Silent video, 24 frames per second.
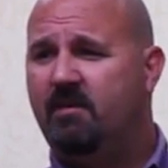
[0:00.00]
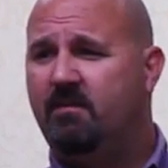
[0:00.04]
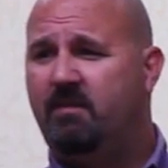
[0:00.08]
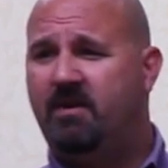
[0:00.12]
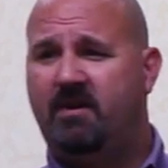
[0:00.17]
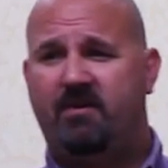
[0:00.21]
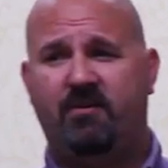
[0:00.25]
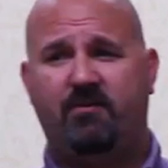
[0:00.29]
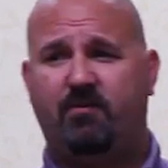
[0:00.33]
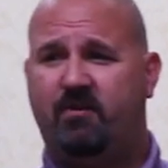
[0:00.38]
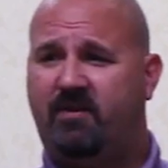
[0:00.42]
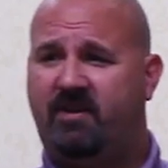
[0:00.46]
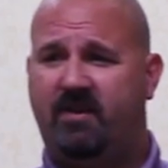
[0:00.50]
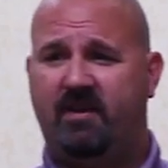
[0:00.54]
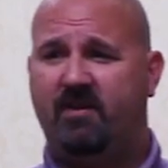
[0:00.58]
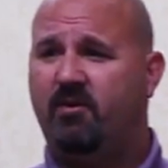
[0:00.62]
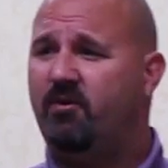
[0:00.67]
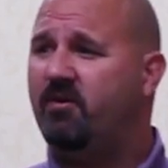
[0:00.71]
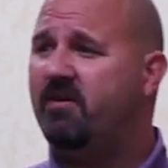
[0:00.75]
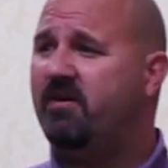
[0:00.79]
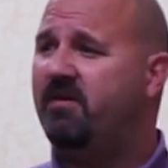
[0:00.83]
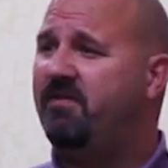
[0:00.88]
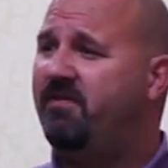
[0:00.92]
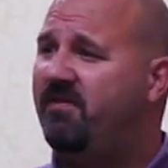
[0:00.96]
Because with the
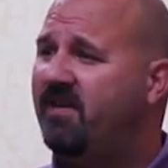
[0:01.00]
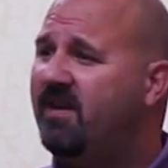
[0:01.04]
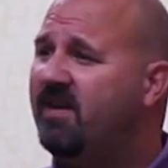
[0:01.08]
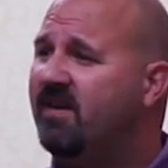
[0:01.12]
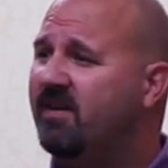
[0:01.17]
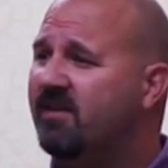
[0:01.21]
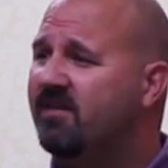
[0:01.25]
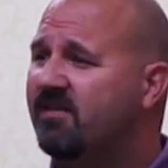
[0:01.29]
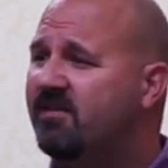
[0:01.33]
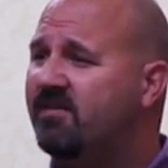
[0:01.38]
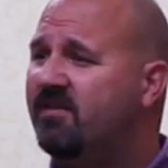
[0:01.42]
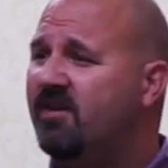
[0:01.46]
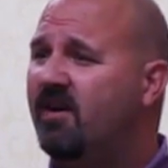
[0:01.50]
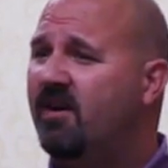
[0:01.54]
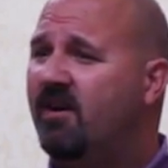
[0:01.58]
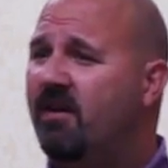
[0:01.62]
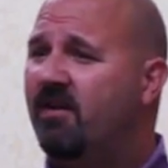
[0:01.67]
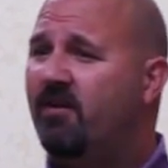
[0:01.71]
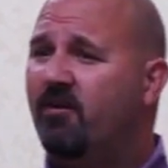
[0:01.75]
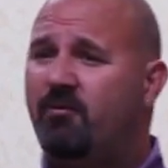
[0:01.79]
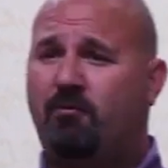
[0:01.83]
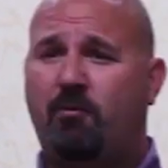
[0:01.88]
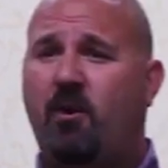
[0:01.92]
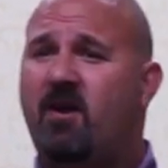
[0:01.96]
Internet of Things,
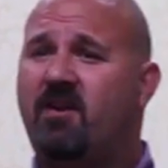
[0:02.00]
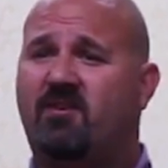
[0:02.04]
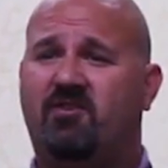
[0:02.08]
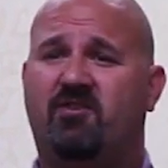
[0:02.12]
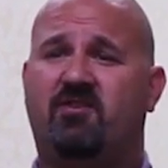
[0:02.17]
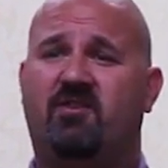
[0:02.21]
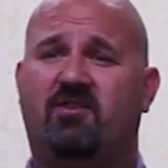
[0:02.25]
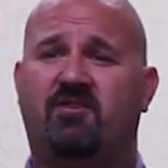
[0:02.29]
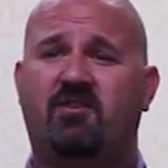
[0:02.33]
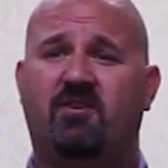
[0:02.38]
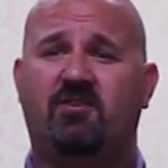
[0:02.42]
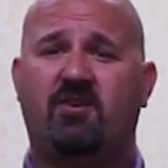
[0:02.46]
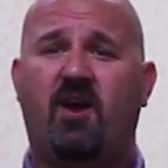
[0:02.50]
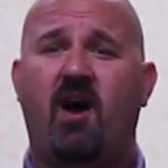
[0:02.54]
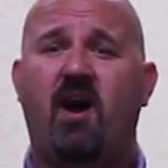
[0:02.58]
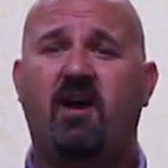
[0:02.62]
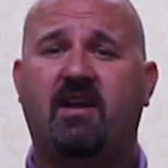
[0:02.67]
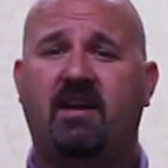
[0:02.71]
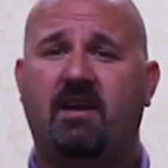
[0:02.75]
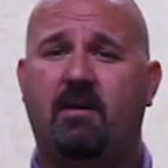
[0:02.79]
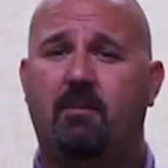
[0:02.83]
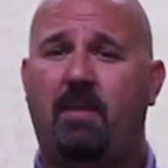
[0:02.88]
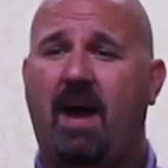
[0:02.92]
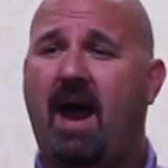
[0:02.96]
those products are going to start
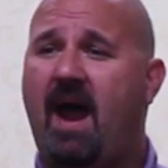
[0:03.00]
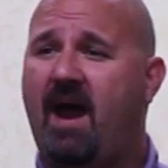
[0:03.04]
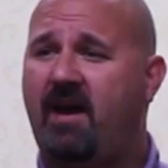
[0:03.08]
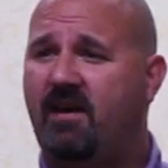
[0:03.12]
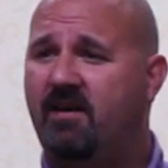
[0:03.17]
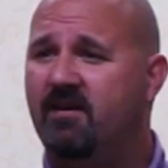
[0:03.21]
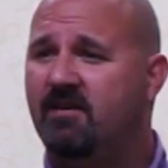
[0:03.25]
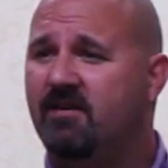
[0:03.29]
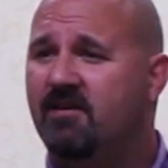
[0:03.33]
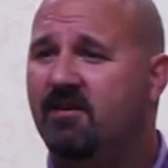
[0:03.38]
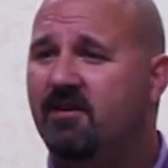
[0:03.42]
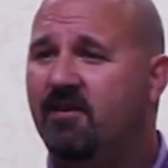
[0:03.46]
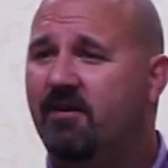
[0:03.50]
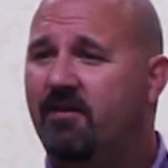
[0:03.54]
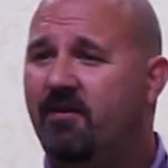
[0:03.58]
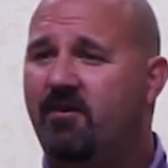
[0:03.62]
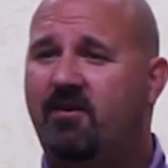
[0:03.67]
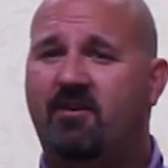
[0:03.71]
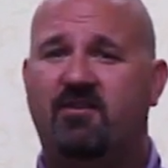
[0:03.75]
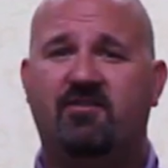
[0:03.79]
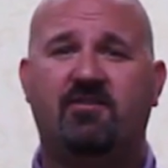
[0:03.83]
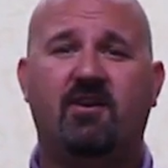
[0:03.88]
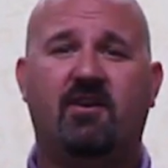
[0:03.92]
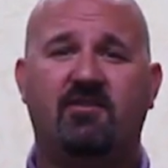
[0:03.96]
talking back.
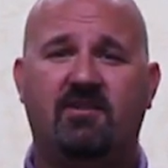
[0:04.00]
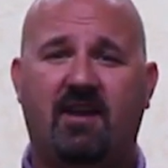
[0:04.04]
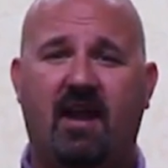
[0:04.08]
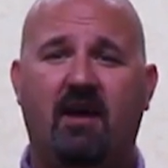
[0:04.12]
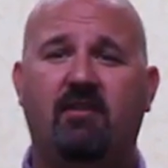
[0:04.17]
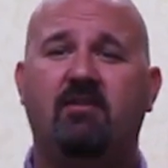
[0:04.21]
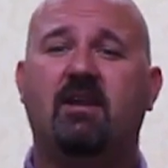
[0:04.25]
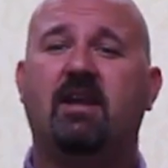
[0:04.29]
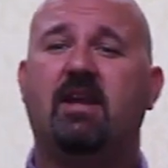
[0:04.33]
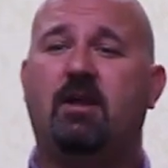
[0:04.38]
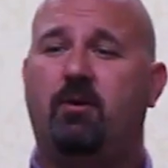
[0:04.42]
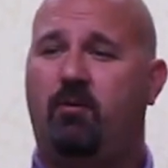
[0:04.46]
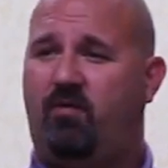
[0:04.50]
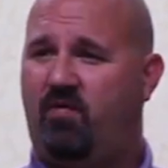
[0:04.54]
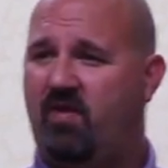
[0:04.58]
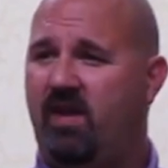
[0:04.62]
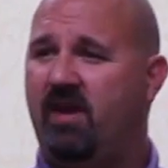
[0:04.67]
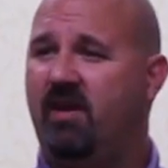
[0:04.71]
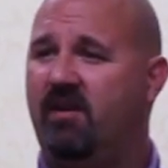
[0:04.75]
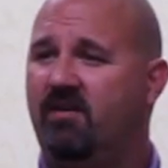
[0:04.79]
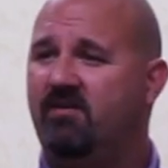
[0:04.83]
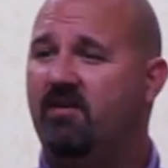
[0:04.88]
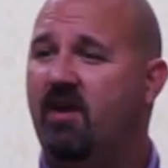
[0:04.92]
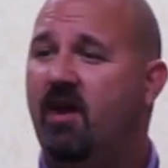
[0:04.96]
They're going to start telling you
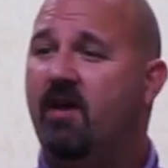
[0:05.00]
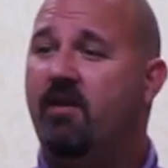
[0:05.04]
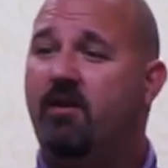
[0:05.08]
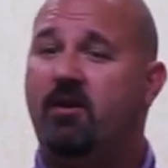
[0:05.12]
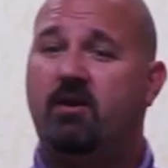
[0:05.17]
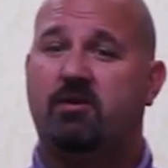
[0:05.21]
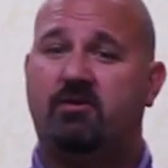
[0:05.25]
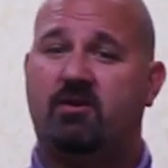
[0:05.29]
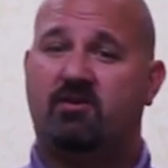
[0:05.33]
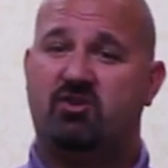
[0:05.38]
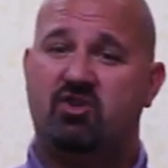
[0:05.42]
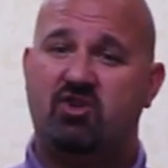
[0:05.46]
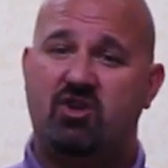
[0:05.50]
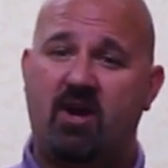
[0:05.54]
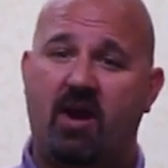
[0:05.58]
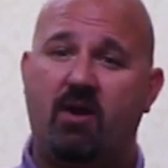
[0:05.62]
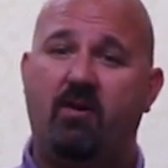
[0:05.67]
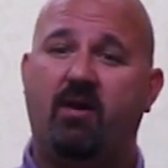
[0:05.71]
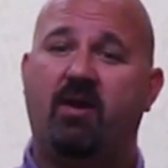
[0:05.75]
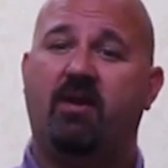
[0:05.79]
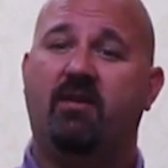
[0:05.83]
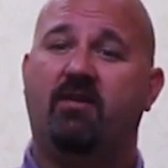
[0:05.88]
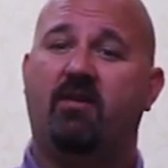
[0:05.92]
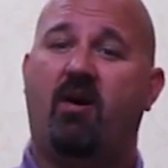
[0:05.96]
things. They're going to start
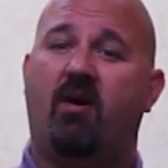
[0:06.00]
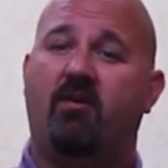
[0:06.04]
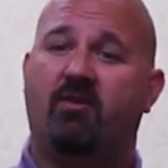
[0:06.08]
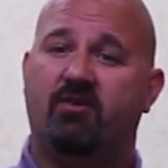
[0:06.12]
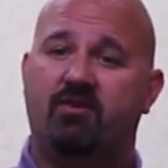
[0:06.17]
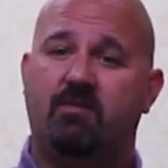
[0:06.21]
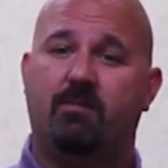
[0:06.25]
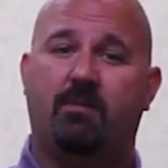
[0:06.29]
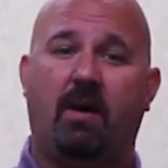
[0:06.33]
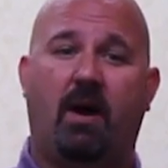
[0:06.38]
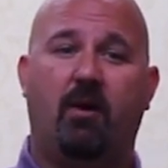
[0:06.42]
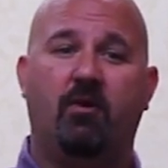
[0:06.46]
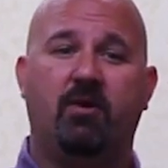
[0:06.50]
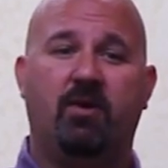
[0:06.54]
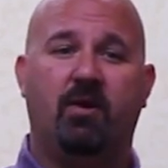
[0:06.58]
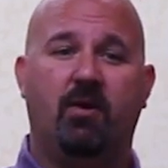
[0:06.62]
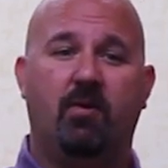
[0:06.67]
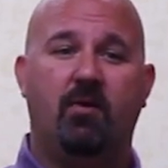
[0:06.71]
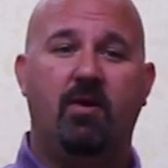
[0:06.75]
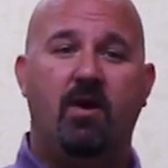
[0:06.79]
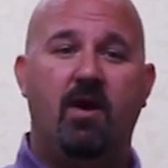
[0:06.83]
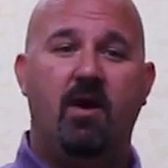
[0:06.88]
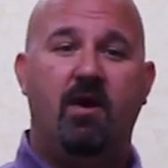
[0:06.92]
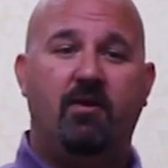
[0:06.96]
sharing knowledge about
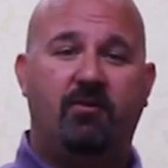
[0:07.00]
you.